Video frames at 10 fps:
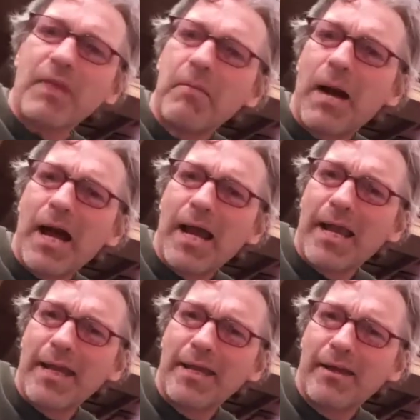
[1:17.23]
my
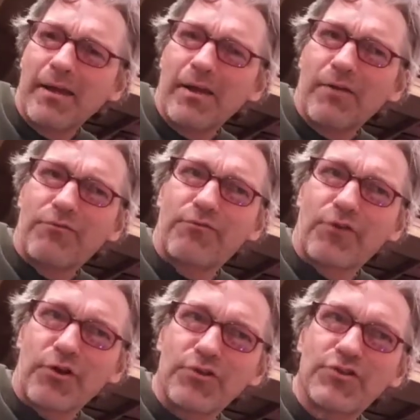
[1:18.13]

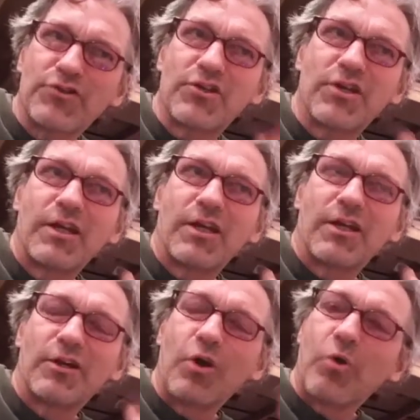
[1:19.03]

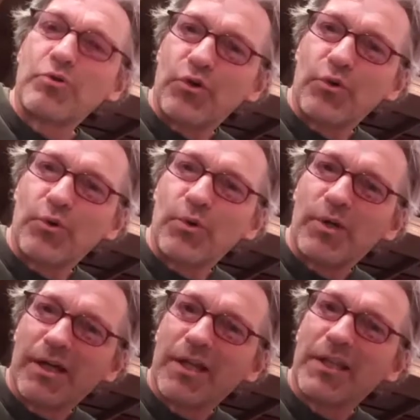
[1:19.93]
first go-to
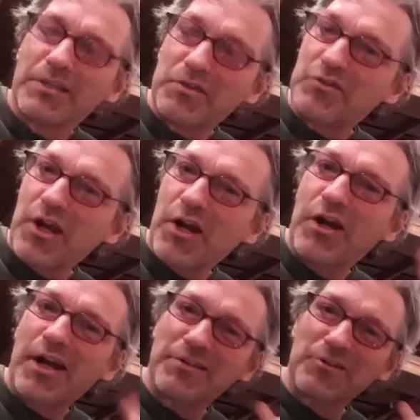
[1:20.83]
this year
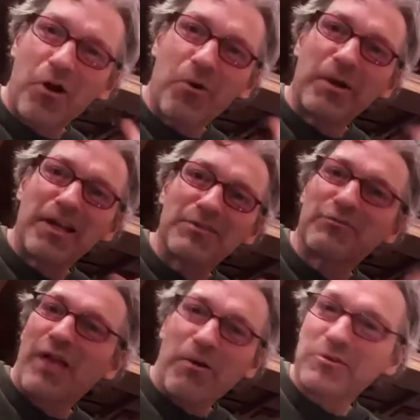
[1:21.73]
is always
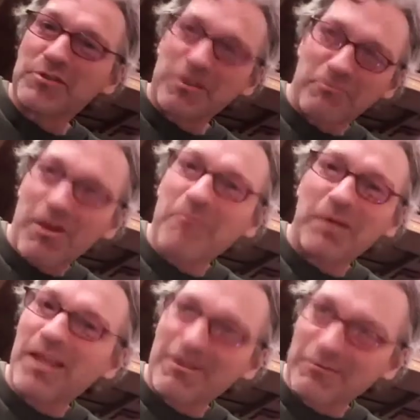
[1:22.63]
flowers. So I'm having a
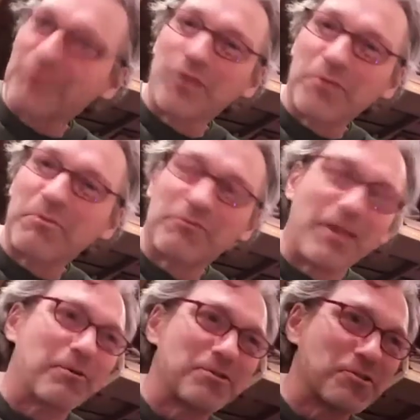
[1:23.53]
lot of fun with
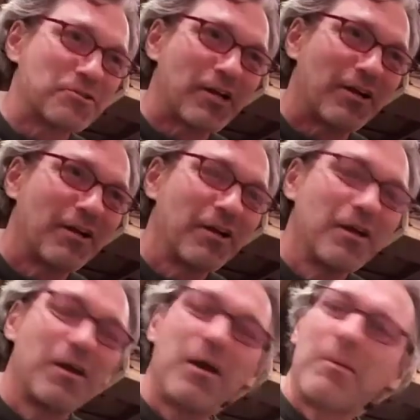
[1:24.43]
flowers this year.
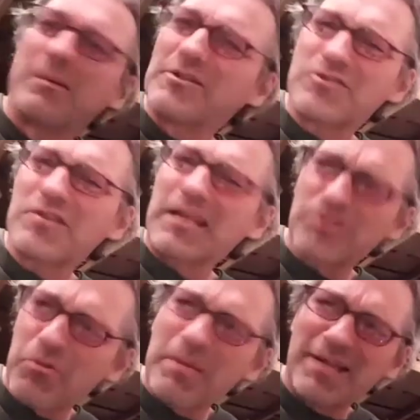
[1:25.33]
But there's just like
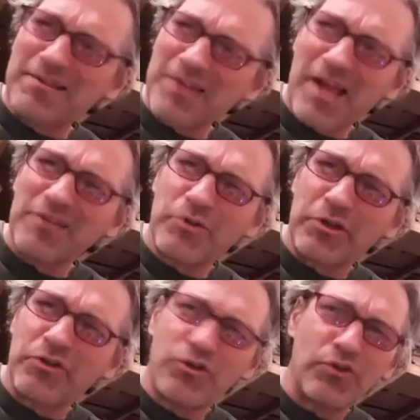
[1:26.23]
so many designs you
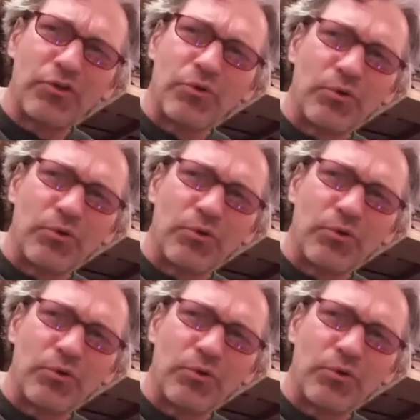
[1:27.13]
could do